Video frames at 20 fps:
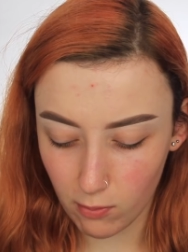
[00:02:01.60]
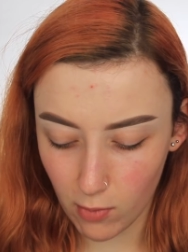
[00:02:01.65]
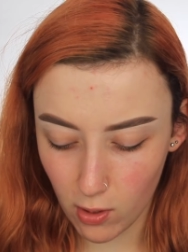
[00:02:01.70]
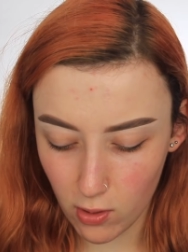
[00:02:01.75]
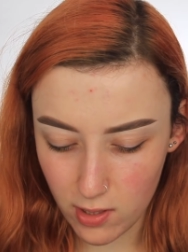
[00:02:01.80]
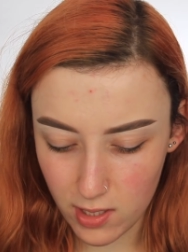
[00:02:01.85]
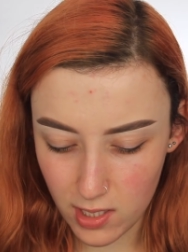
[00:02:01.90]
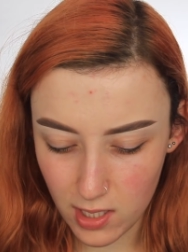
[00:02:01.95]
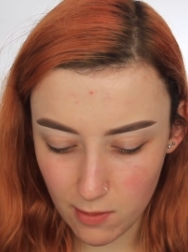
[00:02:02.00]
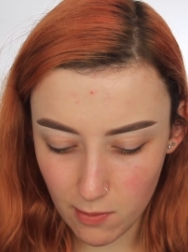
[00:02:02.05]

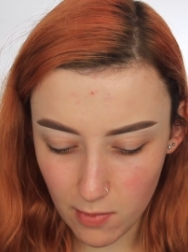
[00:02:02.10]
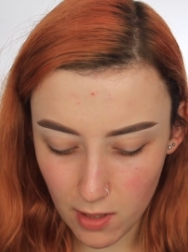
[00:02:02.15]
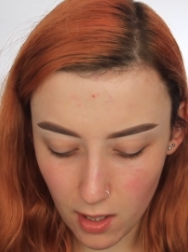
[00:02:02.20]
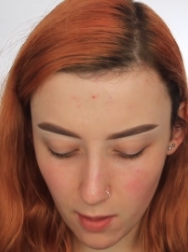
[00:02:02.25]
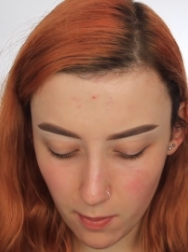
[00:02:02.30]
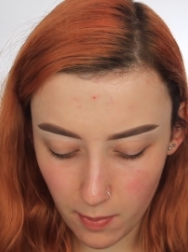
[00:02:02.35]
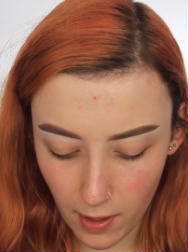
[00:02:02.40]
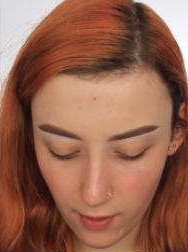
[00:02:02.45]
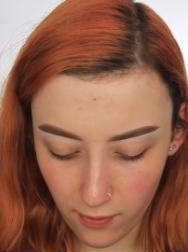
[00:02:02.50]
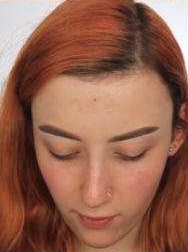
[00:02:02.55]
most similar,
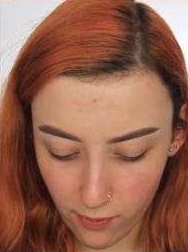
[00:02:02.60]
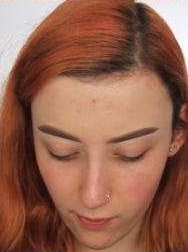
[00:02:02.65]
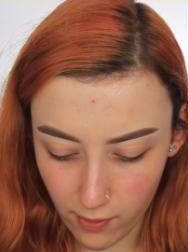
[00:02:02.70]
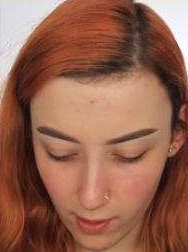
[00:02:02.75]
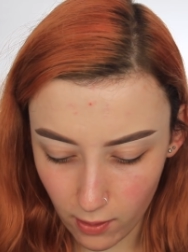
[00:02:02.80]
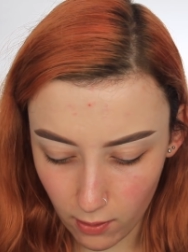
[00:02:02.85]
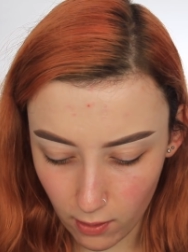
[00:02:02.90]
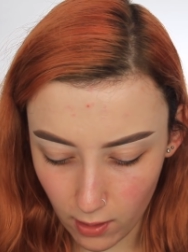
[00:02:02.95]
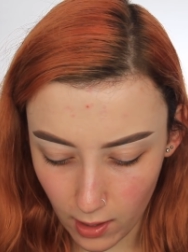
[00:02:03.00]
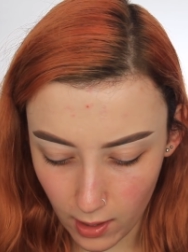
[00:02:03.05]
but I
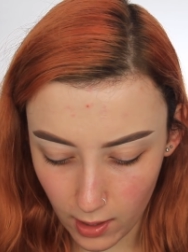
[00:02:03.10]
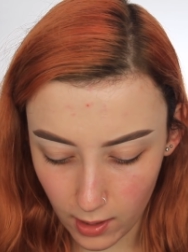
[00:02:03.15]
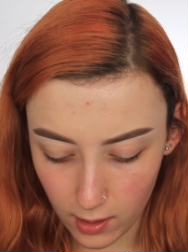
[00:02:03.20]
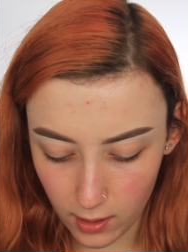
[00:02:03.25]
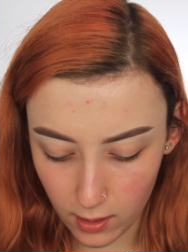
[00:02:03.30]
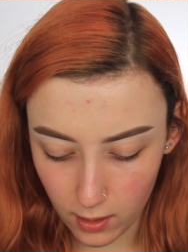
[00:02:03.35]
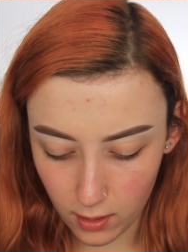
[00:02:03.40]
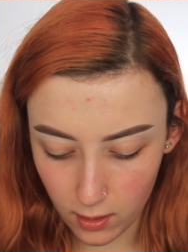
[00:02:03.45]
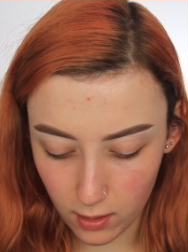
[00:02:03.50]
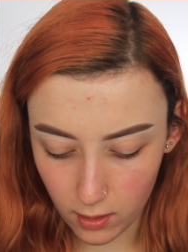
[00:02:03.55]
feel
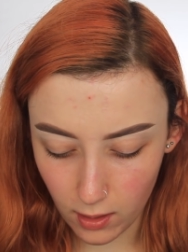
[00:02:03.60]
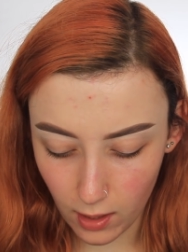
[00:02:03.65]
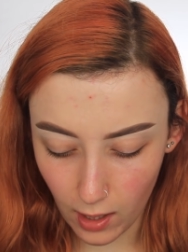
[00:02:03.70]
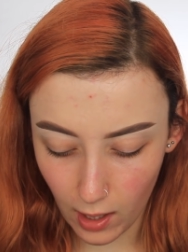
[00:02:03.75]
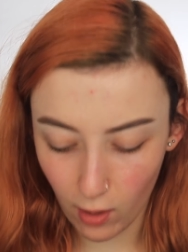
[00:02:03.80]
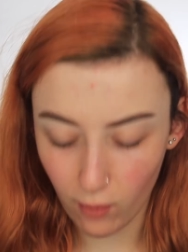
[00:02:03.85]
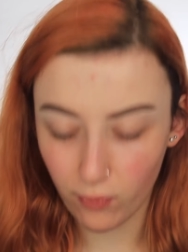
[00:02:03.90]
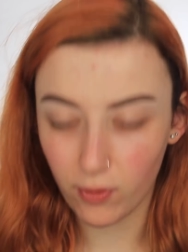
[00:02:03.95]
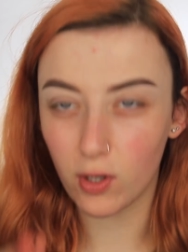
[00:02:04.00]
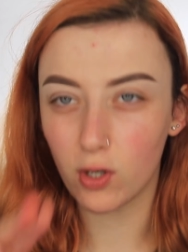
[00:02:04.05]
like
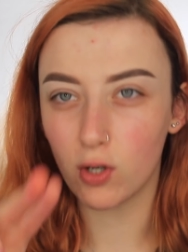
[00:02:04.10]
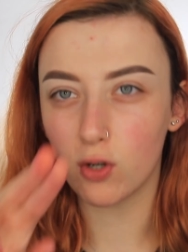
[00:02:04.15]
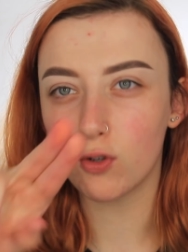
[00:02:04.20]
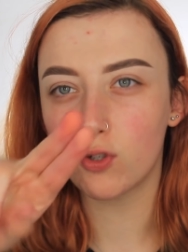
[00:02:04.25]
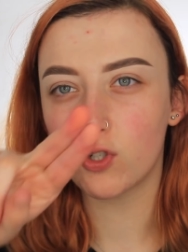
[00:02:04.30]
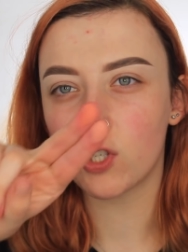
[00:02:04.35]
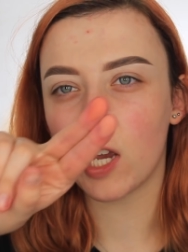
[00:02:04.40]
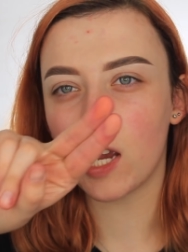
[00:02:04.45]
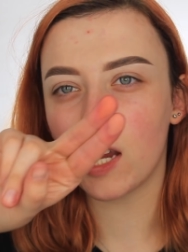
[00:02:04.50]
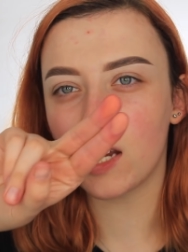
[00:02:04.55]
out of the nude
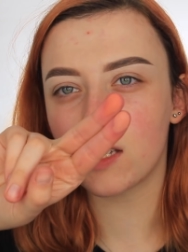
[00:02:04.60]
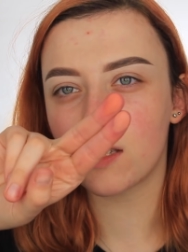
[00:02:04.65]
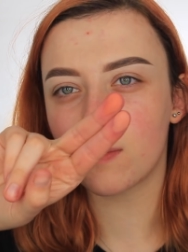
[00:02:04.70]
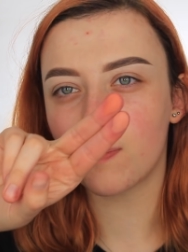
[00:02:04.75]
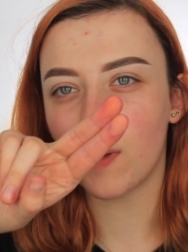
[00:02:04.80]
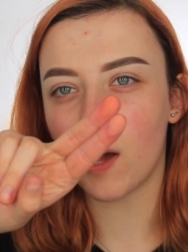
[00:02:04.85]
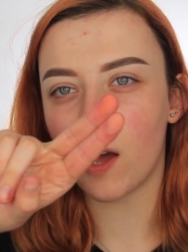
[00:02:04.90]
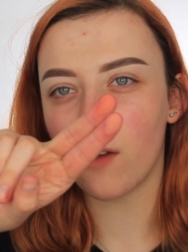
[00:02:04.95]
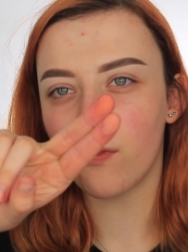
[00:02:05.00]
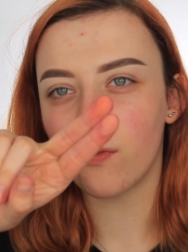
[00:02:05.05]
shades,
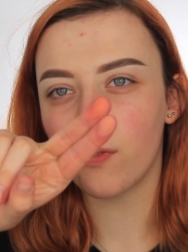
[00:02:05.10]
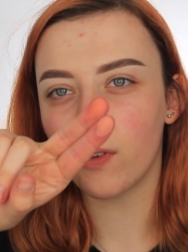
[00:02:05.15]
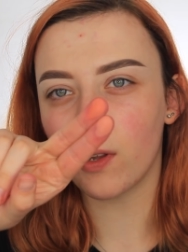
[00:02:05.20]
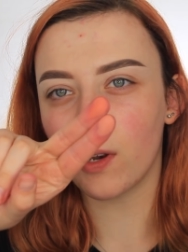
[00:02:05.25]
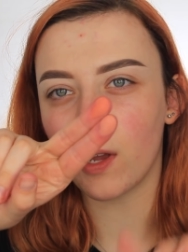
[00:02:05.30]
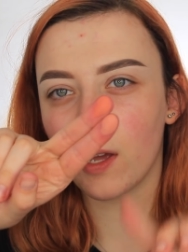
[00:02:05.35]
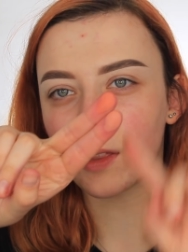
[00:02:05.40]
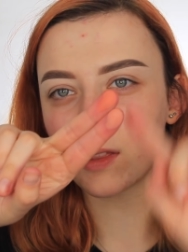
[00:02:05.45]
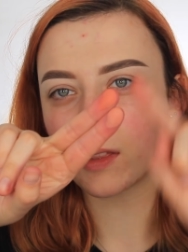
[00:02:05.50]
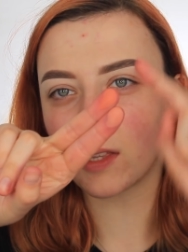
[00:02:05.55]
but I feel
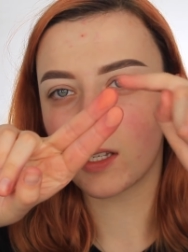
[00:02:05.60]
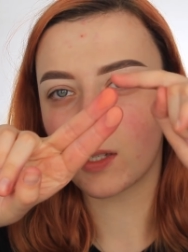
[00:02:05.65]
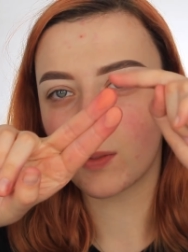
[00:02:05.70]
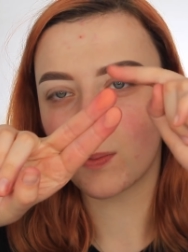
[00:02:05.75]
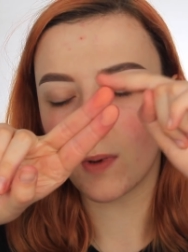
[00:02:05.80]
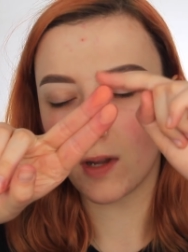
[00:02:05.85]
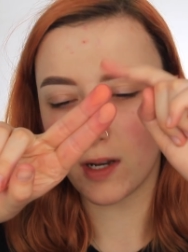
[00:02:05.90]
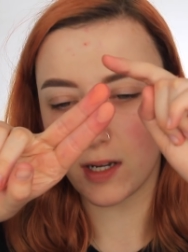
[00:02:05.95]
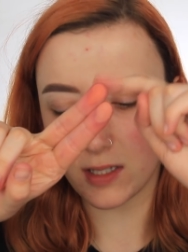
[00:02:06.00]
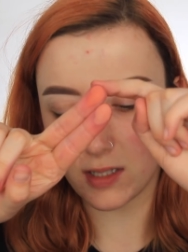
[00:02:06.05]
like this
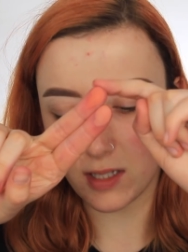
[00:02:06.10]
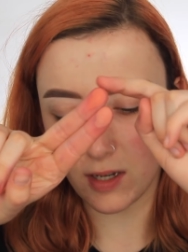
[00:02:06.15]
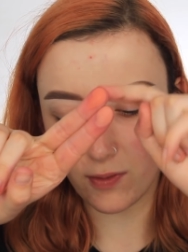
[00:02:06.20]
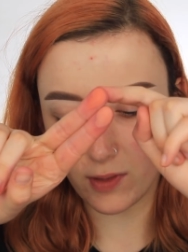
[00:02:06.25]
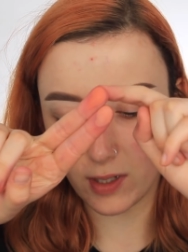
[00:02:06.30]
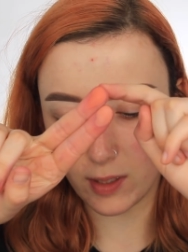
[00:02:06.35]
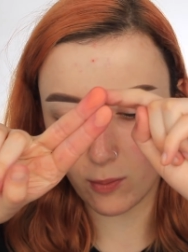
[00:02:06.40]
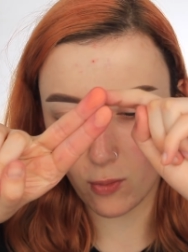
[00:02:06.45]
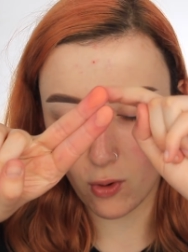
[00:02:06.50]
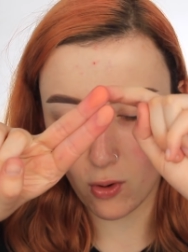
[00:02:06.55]
one is
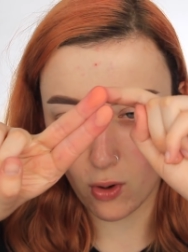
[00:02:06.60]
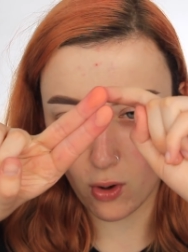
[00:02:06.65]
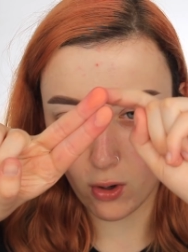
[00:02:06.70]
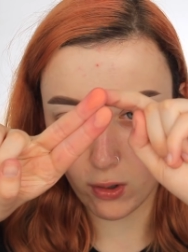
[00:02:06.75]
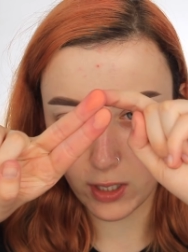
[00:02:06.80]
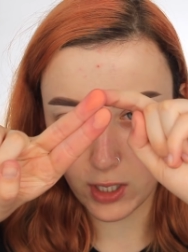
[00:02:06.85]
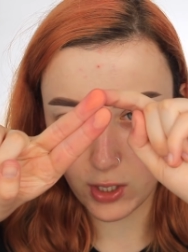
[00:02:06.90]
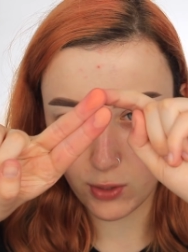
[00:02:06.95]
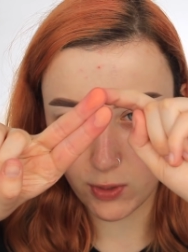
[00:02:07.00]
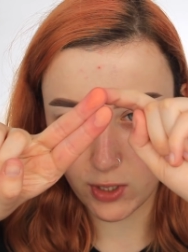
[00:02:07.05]
definitely more
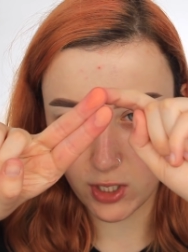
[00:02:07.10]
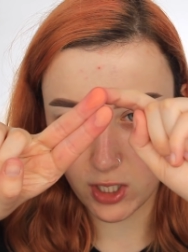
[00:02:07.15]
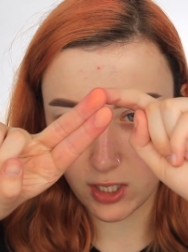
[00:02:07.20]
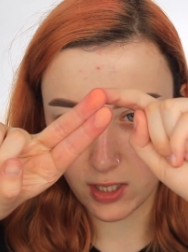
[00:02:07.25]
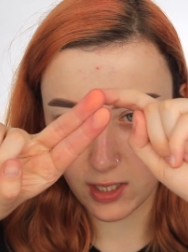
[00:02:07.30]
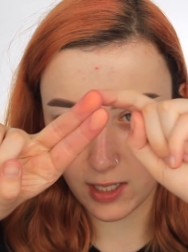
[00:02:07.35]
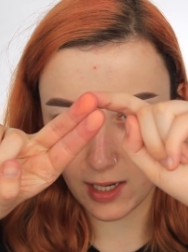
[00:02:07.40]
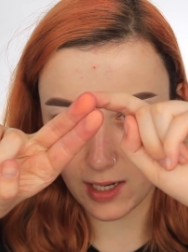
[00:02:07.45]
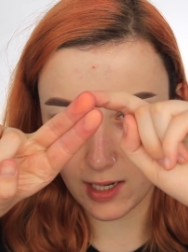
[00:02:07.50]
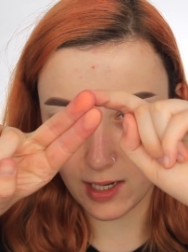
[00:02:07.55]
orange, which is
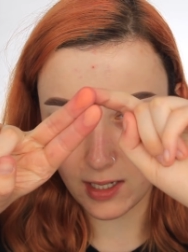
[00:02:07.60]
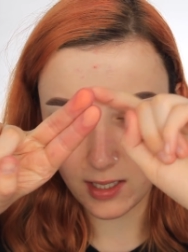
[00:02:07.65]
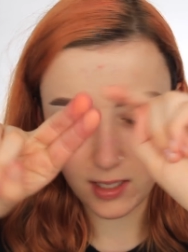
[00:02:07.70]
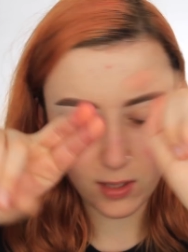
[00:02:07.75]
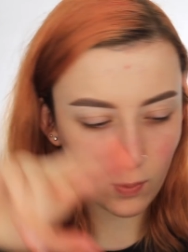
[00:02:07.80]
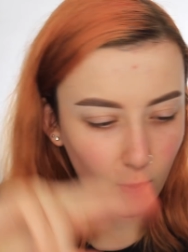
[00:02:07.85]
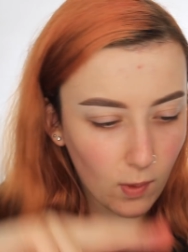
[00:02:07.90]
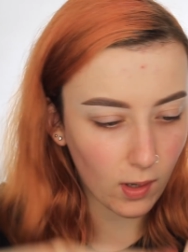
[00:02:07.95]
the Alyssa